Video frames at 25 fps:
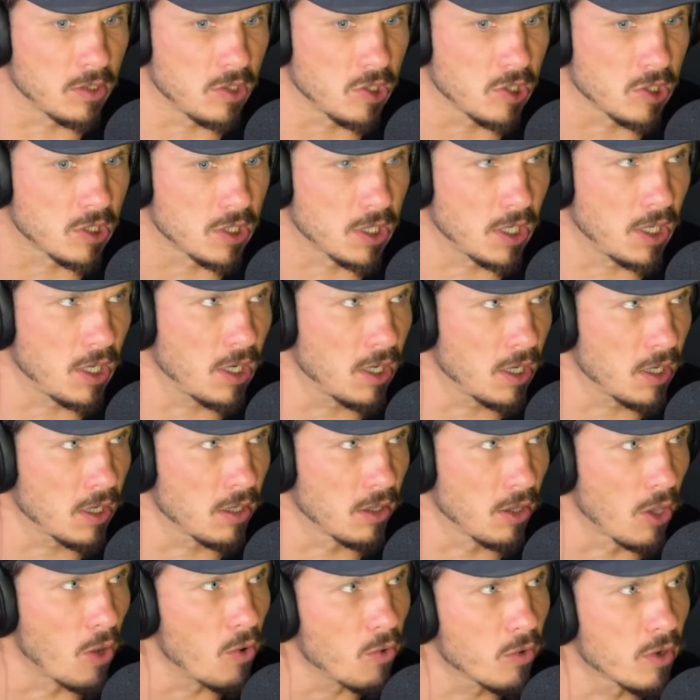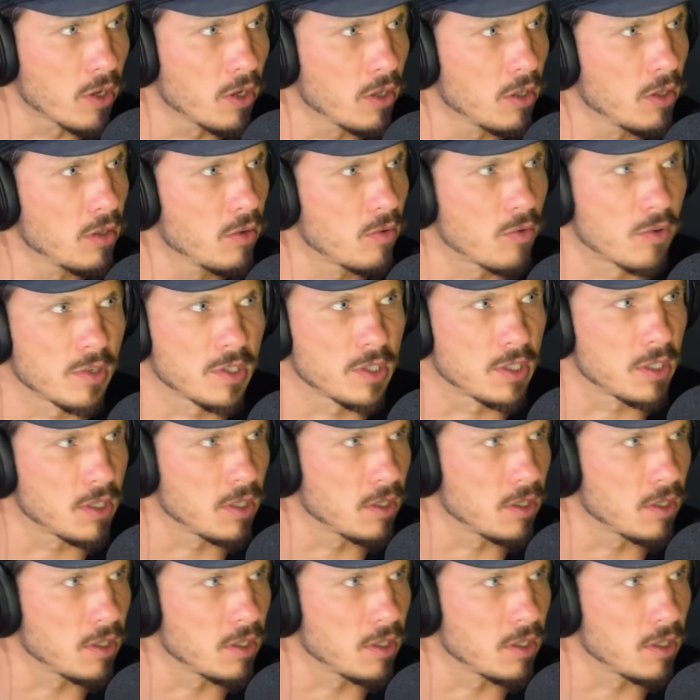just here local or is it